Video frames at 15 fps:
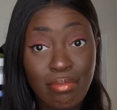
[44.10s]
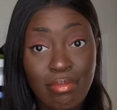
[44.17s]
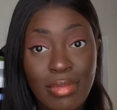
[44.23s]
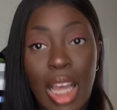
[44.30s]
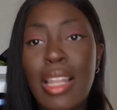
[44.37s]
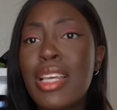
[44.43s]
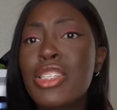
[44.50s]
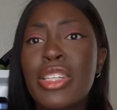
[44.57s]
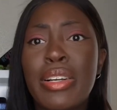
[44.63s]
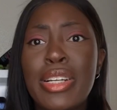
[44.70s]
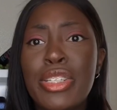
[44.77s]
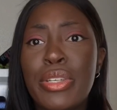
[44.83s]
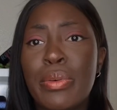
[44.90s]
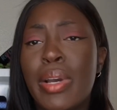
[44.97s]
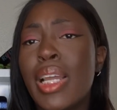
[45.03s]
Unless they're
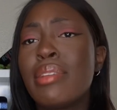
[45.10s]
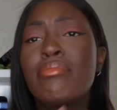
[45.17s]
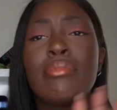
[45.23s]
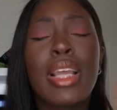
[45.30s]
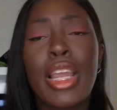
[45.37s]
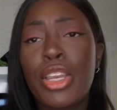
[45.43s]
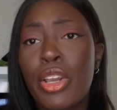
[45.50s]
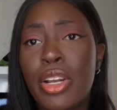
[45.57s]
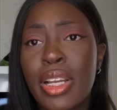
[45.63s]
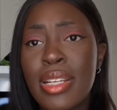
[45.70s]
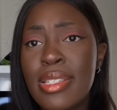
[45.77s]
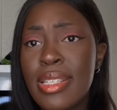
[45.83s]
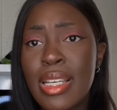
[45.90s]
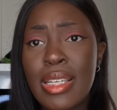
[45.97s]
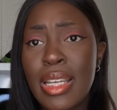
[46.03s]
into it and you're a
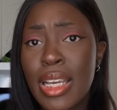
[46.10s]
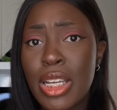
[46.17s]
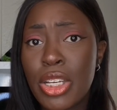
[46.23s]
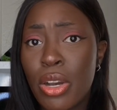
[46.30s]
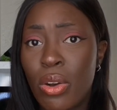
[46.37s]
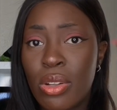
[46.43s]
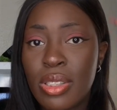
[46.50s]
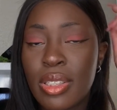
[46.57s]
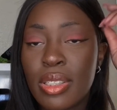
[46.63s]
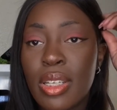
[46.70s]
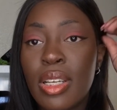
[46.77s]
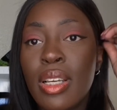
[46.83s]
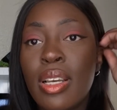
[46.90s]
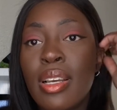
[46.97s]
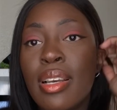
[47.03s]
consenting adult.
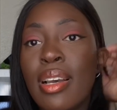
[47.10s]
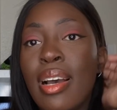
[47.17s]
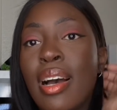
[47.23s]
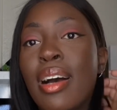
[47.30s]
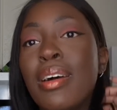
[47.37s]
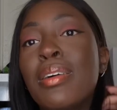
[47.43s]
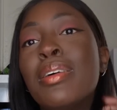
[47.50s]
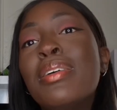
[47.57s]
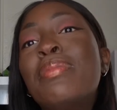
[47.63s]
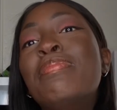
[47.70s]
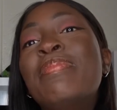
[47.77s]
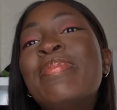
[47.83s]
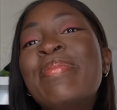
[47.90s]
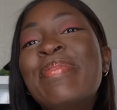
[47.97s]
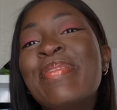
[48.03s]

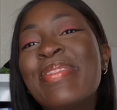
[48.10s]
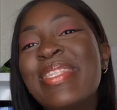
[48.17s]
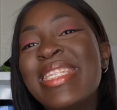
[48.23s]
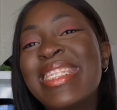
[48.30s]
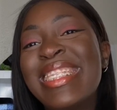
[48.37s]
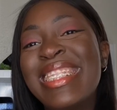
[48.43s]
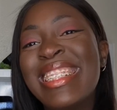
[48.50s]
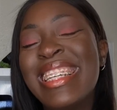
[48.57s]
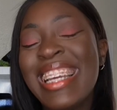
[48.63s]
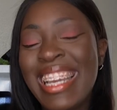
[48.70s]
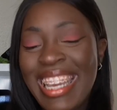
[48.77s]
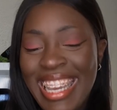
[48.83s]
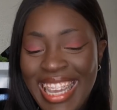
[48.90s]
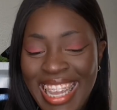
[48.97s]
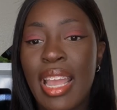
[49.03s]
I
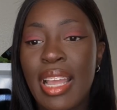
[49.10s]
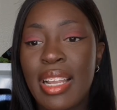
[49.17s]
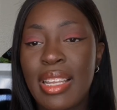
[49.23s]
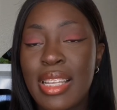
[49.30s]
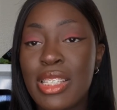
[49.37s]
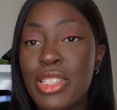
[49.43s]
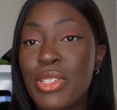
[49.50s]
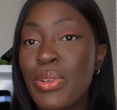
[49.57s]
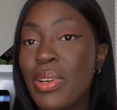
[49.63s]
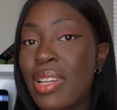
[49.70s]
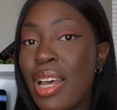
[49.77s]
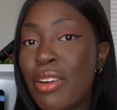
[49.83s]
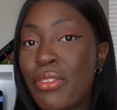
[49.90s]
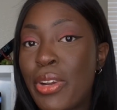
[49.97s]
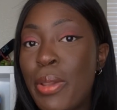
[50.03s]
listen to a
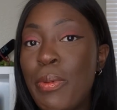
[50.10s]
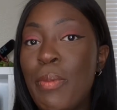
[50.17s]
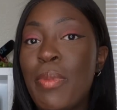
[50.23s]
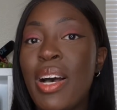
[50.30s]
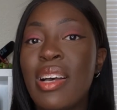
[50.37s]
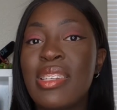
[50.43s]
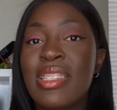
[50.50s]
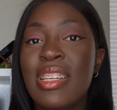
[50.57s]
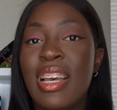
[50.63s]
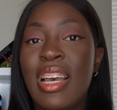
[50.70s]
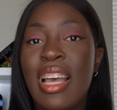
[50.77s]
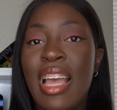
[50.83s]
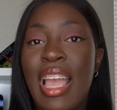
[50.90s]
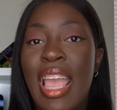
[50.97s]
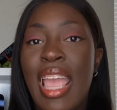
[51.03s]
lot of
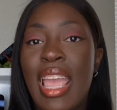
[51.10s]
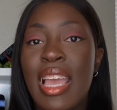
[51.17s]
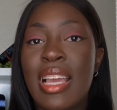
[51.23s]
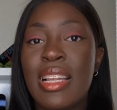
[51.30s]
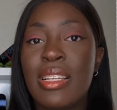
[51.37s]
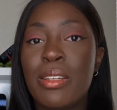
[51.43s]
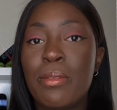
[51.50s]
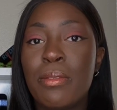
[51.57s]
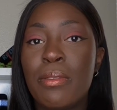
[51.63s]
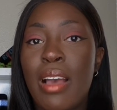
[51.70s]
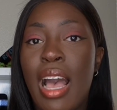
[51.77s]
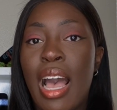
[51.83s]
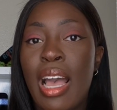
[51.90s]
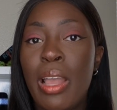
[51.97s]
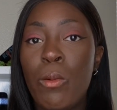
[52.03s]
creepypasta and
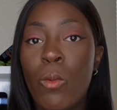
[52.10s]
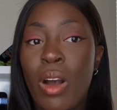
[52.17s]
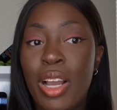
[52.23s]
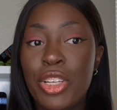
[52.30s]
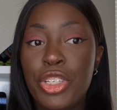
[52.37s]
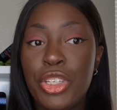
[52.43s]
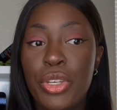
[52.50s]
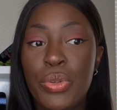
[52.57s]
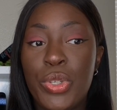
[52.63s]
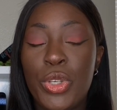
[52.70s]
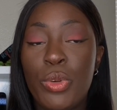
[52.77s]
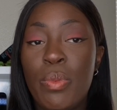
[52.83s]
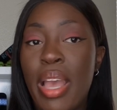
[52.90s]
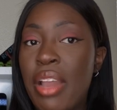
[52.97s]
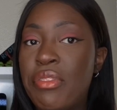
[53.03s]
I watch
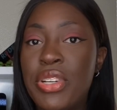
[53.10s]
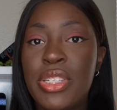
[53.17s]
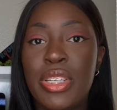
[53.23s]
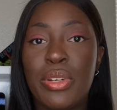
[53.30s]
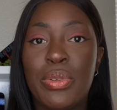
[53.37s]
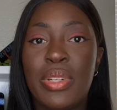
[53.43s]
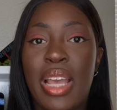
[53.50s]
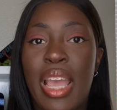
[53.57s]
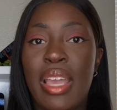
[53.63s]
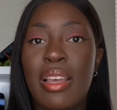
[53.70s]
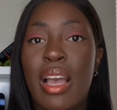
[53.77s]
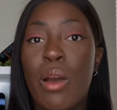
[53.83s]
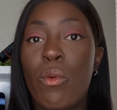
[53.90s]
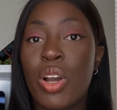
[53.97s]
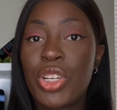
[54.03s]
YouTube every single day.
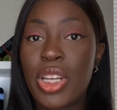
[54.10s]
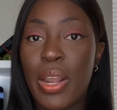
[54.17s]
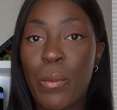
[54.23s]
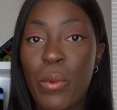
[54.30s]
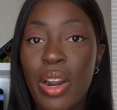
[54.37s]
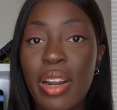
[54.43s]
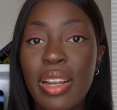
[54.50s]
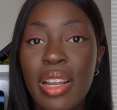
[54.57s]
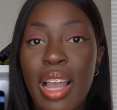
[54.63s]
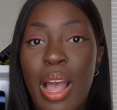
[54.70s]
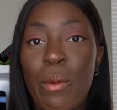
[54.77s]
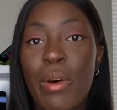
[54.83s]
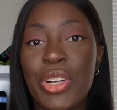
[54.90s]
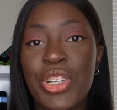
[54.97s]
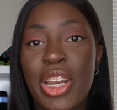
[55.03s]
I watch it at work, I
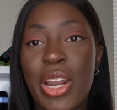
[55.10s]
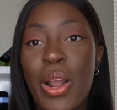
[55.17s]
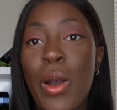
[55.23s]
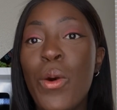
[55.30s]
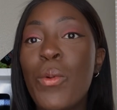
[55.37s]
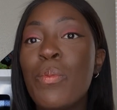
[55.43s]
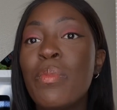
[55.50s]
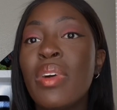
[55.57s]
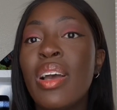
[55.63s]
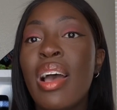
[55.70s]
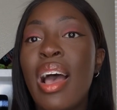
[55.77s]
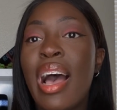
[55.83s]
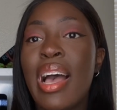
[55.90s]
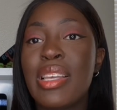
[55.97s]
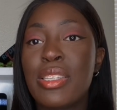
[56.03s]
watch it at home.
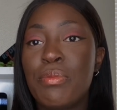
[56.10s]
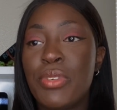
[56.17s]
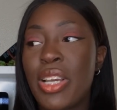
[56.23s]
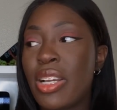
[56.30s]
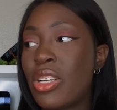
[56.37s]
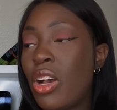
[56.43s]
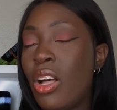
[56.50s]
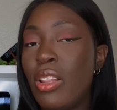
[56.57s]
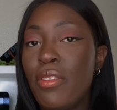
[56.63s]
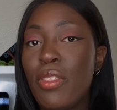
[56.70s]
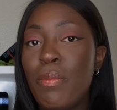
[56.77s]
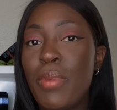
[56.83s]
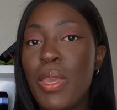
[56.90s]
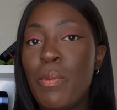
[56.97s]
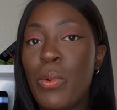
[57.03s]
I subject all of the
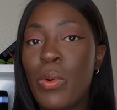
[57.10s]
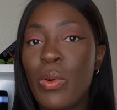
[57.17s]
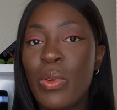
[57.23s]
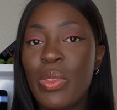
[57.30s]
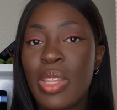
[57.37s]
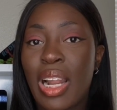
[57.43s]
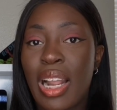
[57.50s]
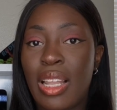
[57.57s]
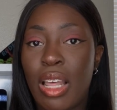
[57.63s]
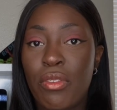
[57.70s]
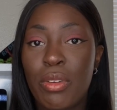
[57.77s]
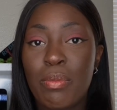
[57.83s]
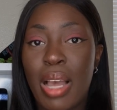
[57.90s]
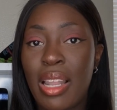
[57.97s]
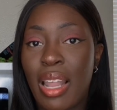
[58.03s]
people that I love
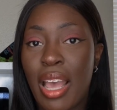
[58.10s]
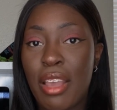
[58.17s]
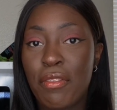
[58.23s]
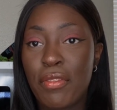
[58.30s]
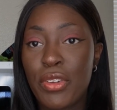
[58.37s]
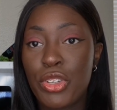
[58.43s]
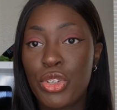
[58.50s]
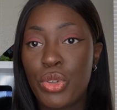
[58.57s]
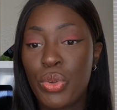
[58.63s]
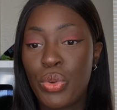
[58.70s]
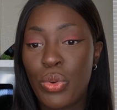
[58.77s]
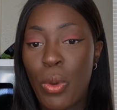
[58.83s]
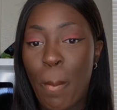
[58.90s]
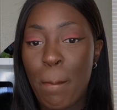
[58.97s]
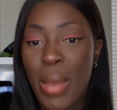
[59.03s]
in my life
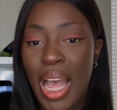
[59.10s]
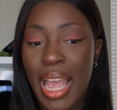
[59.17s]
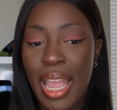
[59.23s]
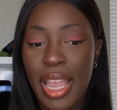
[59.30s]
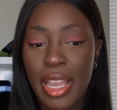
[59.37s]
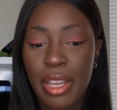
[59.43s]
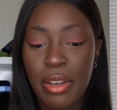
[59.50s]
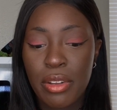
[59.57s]
to my